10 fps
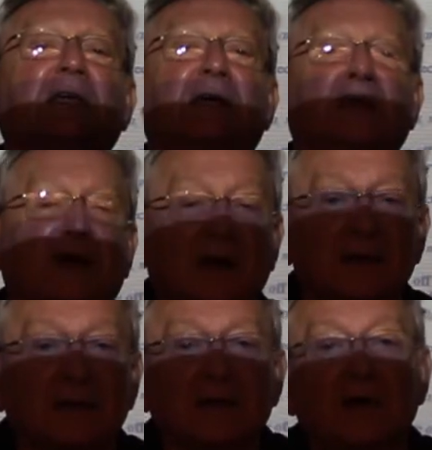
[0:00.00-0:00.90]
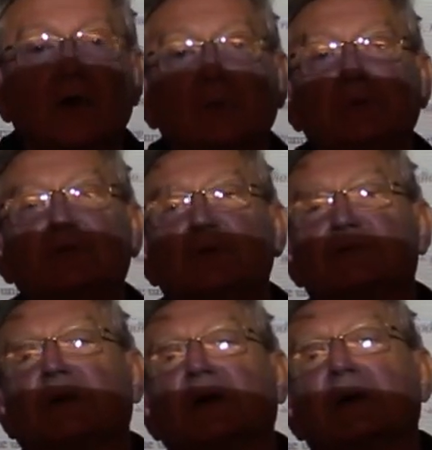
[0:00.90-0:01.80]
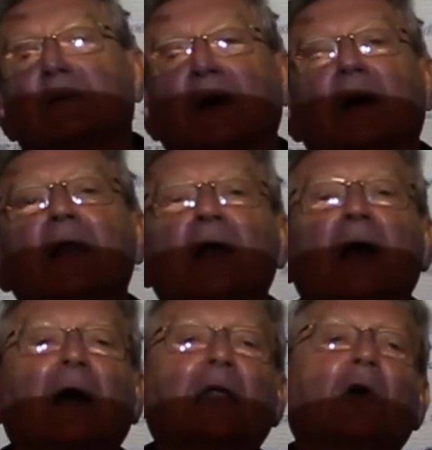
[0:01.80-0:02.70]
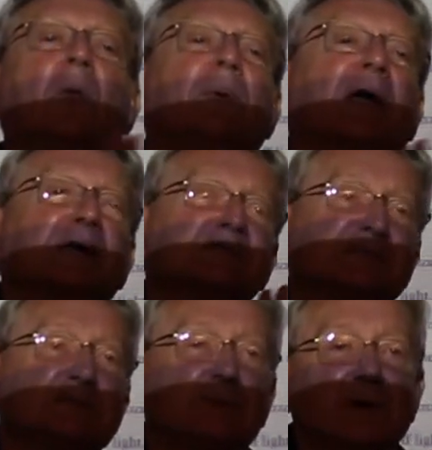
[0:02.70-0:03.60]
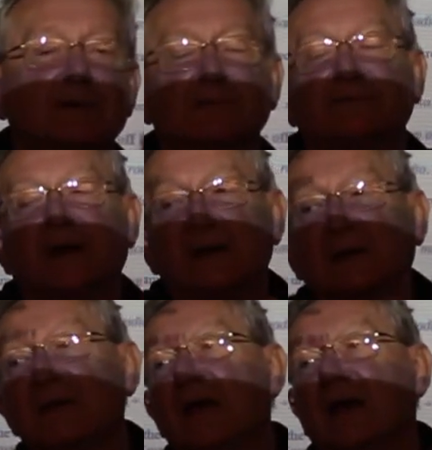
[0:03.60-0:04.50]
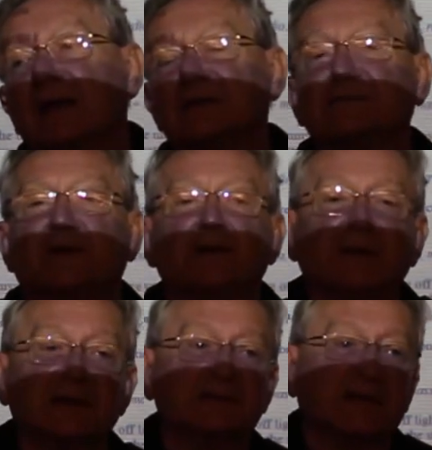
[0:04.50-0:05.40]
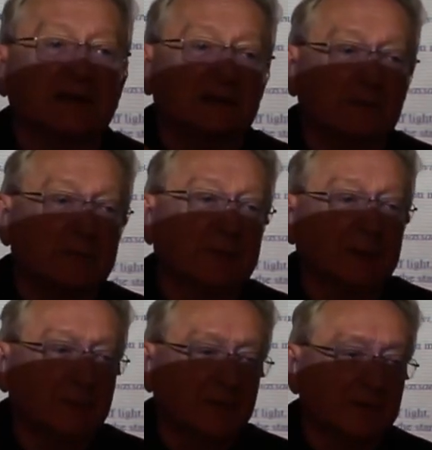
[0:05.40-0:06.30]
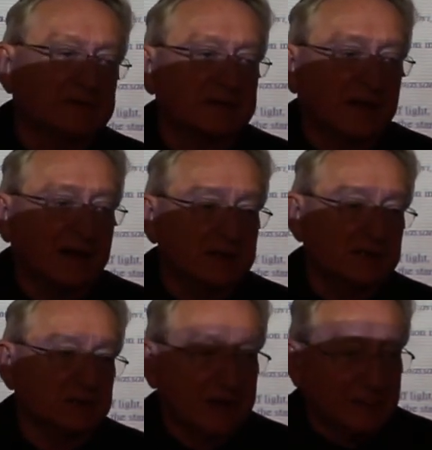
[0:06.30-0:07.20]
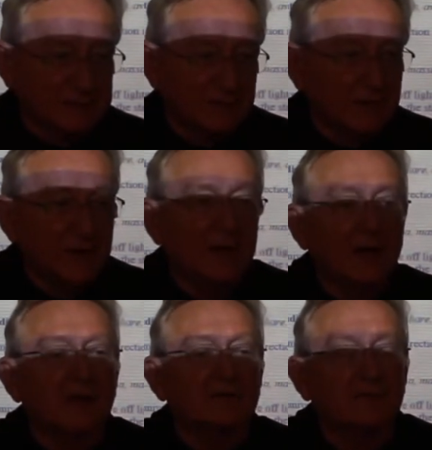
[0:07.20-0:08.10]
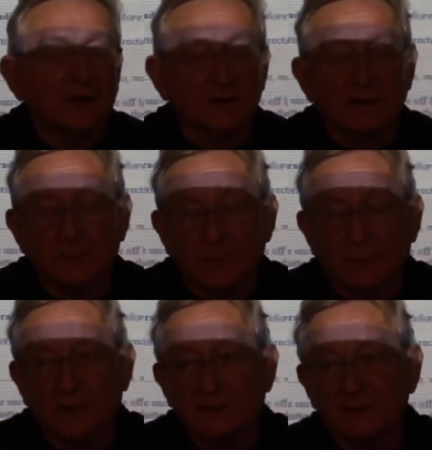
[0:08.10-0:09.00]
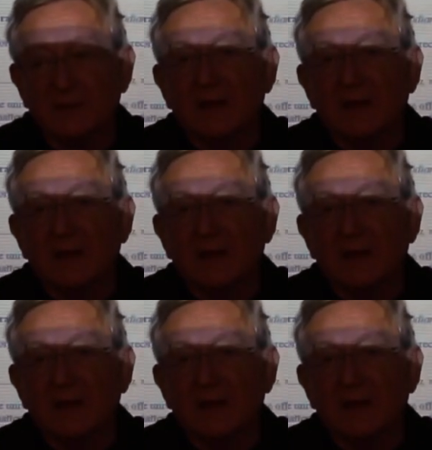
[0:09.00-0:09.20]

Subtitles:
ahead, and I hope you do very well, and I hope I can see you on the final, and it's very exciting. Remember, this last chapter is very important,